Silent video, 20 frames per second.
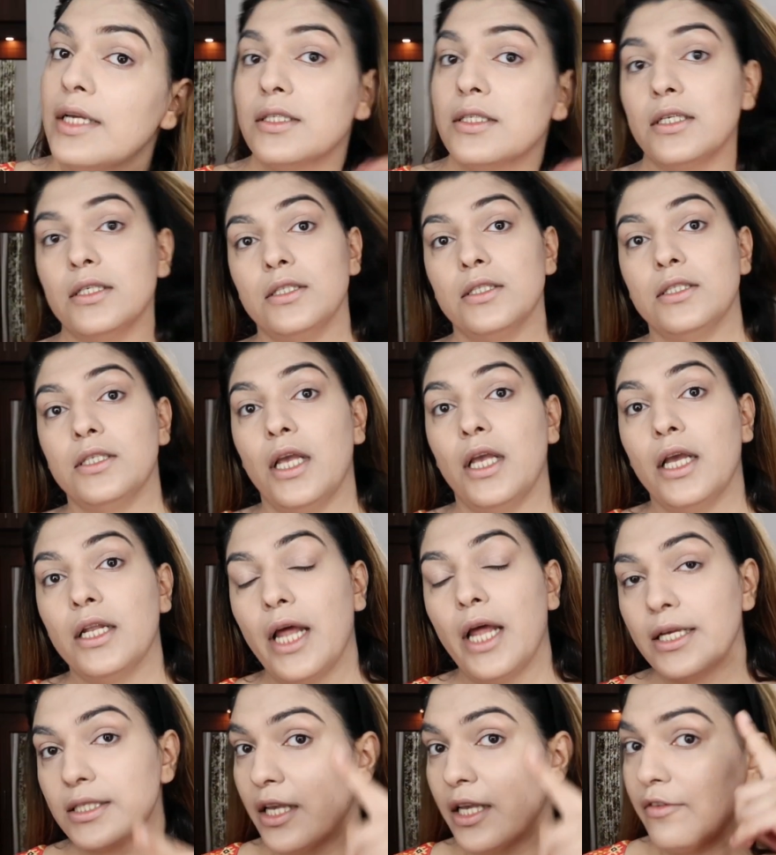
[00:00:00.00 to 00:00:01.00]
guys can see it
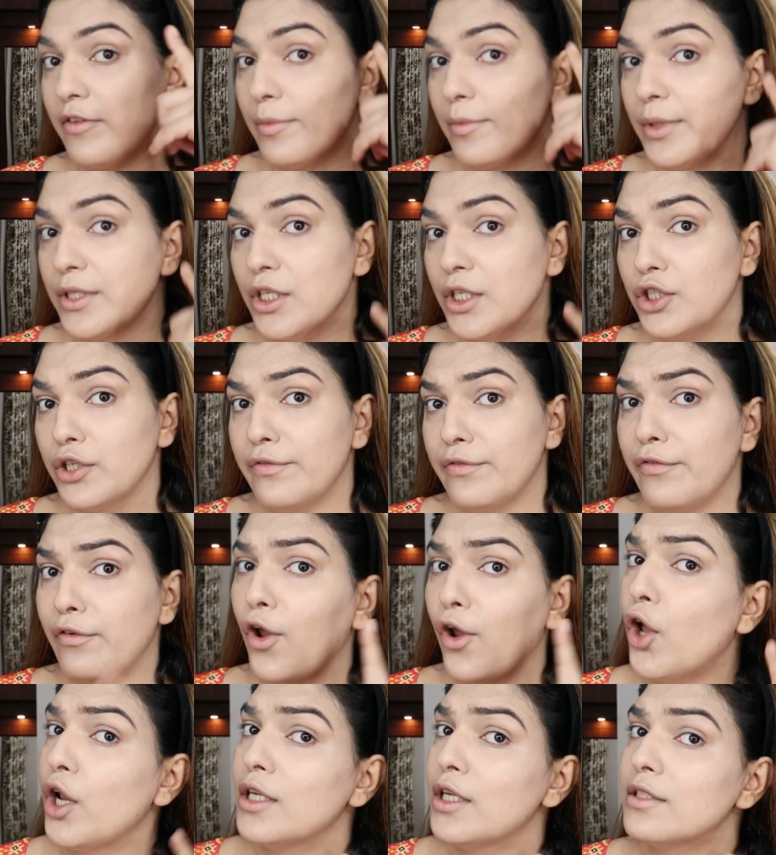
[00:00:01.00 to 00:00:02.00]
has given me such a
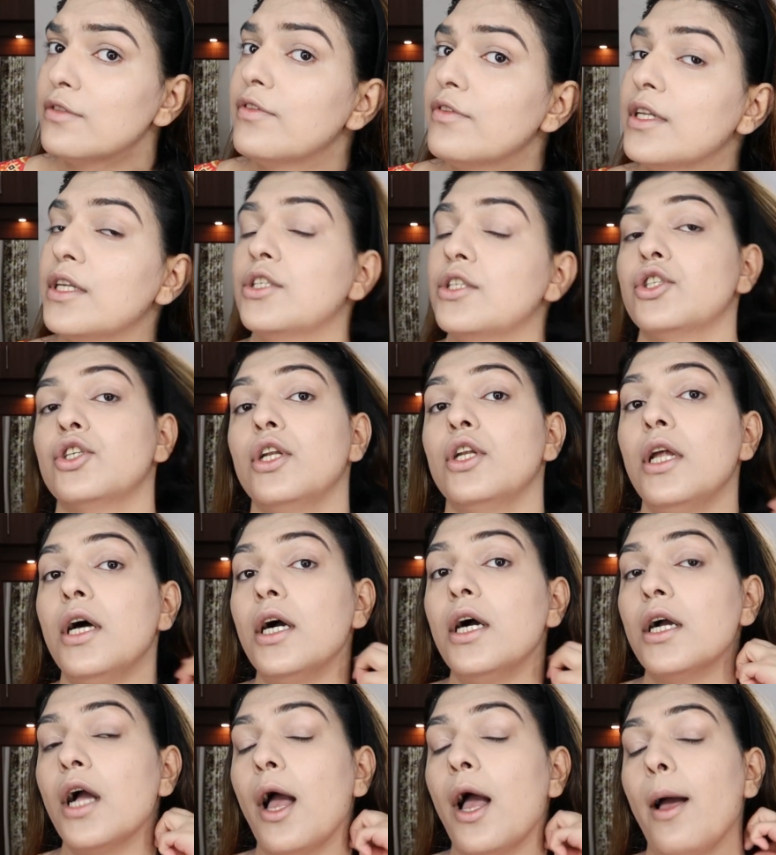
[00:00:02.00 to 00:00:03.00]
flawless finish
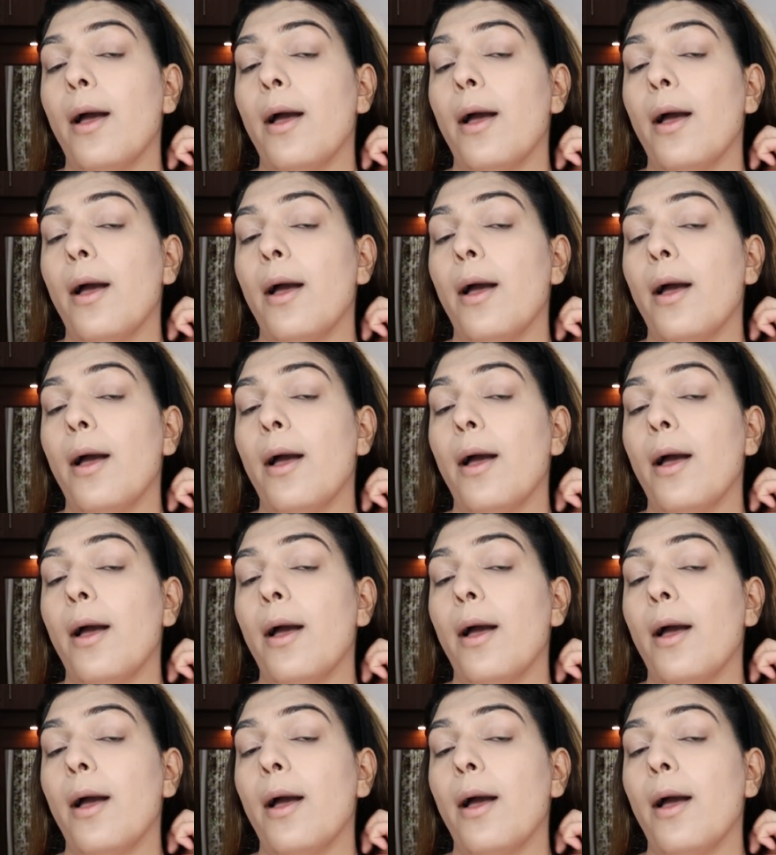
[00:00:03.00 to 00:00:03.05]
look.